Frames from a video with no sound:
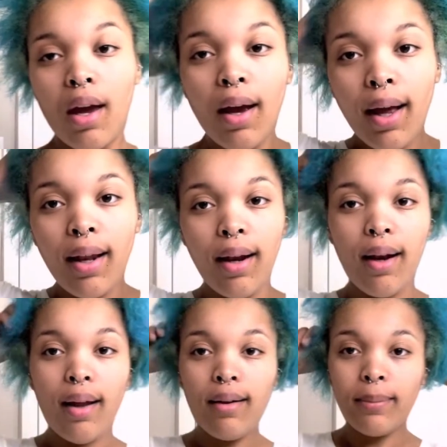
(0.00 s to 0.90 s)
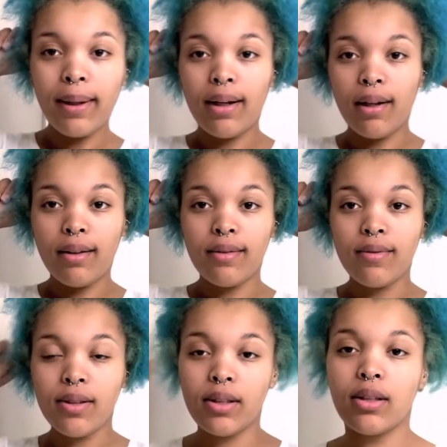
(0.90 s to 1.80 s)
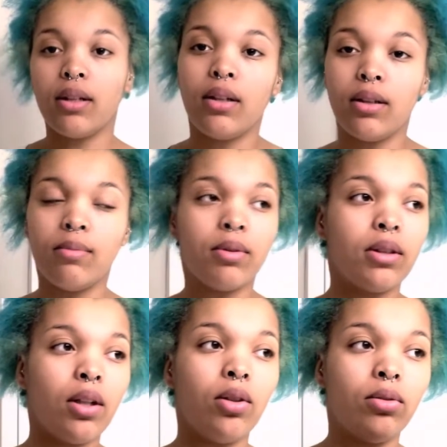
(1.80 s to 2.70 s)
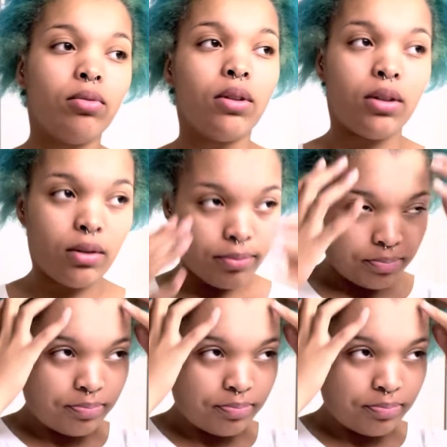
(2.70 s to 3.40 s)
Hello my loves. Um, so look.